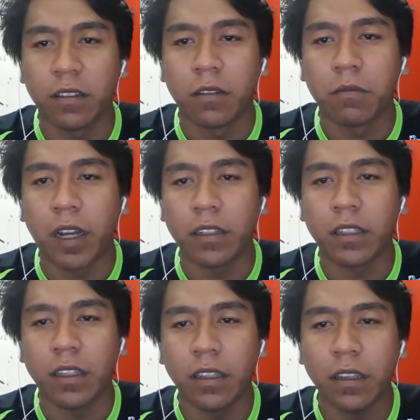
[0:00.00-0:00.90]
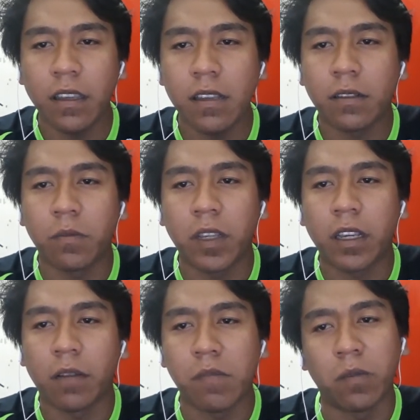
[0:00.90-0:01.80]
but it is
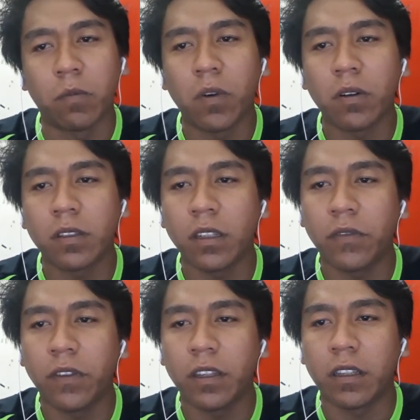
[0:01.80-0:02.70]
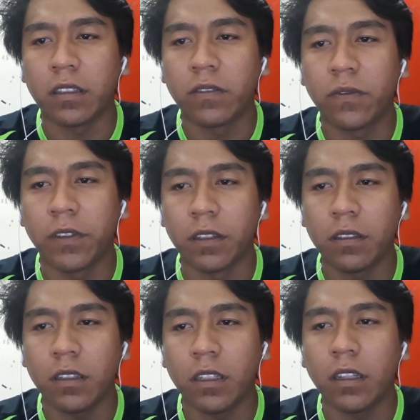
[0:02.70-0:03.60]
becoming more significant
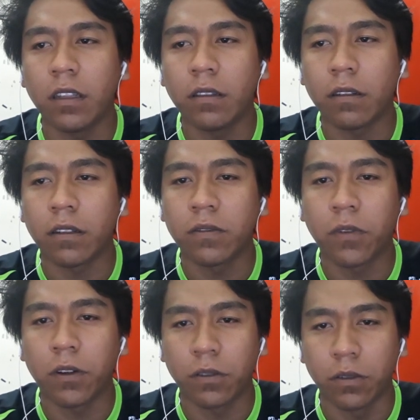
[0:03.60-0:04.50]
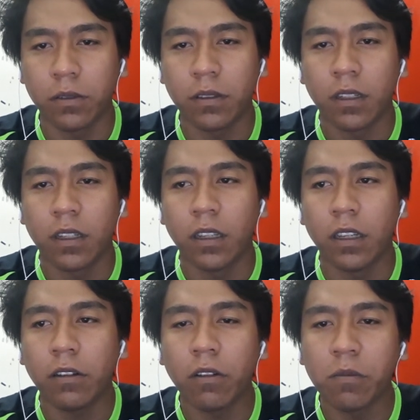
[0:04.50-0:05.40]
field in interest for those
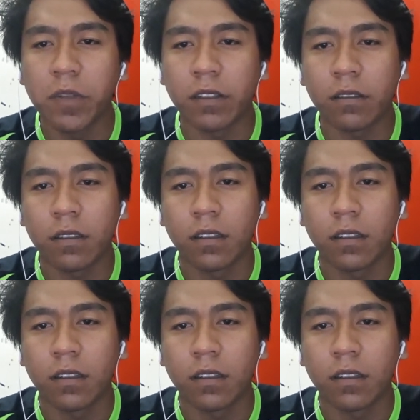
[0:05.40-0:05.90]
in e-commerce.